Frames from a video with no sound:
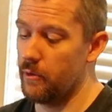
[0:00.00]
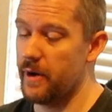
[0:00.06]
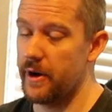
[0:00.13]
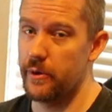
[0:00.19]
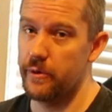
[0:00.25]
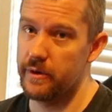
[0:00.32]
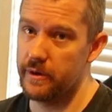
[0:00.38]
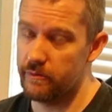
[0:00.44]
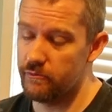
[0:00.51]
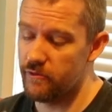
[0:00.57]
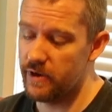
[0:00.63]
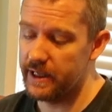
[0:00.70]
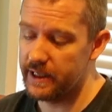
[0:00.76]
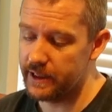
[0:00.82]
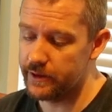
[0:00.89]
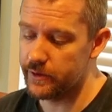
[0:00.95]
where you
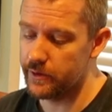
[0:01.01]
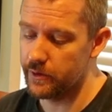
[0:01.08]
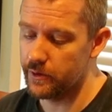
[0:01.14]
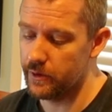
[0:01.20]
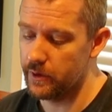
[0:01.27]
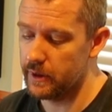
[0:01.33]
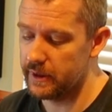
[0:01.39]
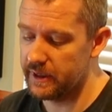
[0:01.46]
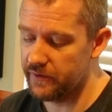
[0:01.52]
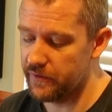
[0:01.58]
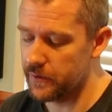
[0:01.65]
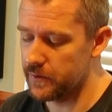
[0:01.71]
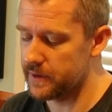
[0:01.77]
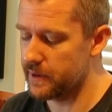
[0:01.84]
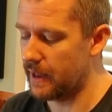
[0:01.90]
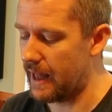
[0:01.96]
really need to
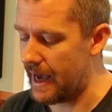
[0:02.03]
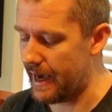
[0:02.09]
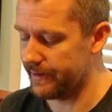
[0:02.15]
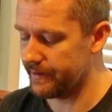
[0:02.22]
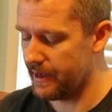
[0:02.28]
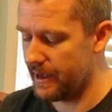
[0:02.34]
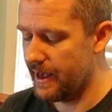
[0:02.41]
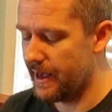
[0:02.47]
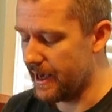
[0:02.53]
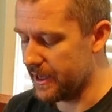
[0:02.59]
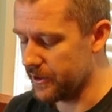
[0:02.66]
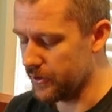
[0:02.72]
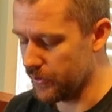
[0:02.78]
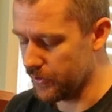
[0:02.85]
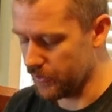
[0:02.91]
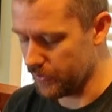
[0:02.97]
diffuse the light and
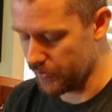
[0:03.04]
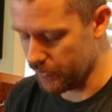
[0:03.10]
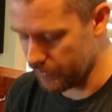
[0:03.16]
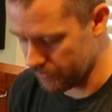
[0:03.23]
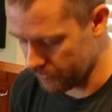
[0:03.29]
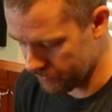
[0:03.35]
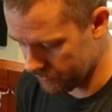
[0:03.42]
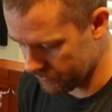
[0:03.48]
you